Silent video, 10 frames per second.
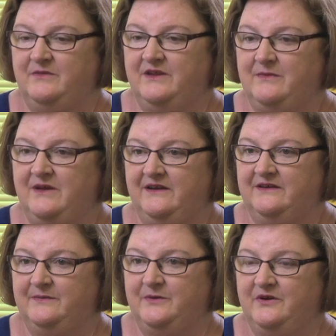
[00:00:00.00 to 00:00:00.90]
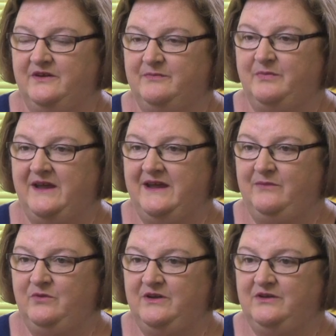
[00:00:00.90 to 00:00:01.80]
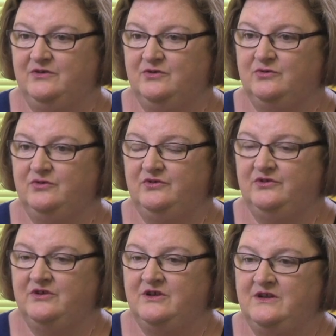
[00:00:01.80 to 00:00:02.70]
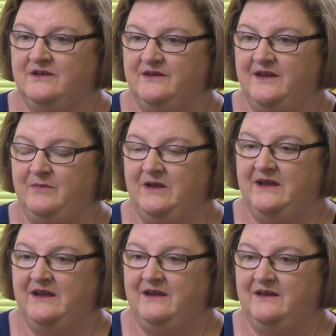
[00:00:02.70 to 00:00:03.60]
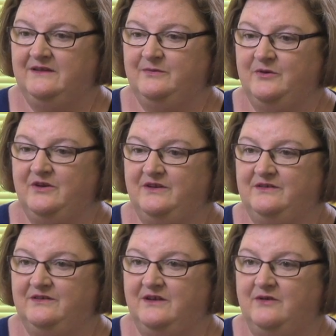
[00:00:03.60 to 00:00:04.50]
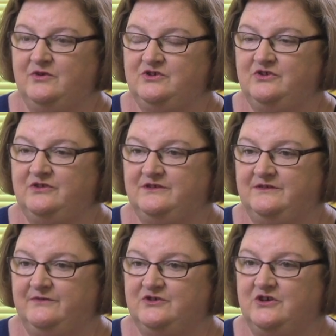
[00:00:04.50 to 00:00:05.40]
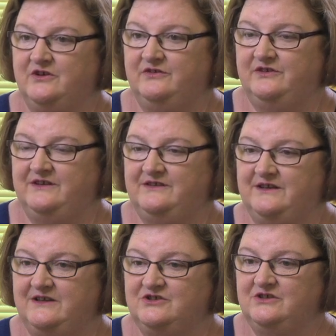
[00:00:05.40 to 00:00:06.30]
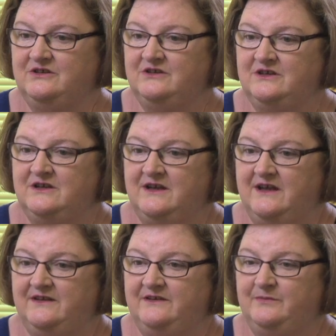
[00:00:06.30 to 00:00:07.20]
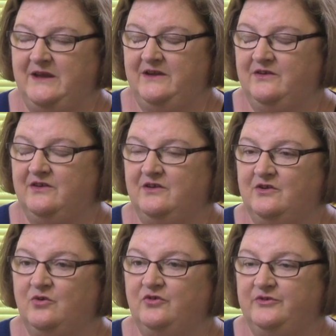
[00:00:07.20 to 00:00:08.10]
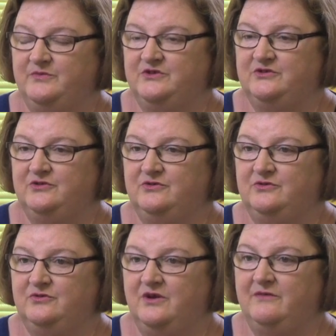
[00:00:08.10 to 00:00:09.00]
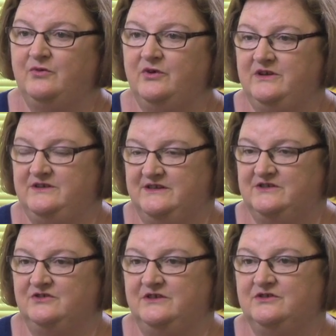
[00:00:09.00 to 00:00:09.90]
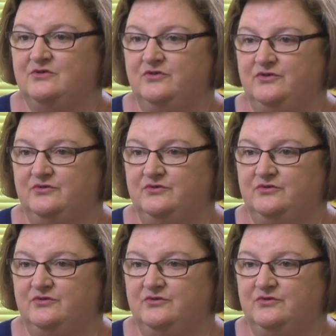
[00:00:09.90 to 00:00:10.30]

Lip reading: They may experience pain with intercourse. They may experience reduced vaginal sensation, and this may cause them to avoid sexual intercourse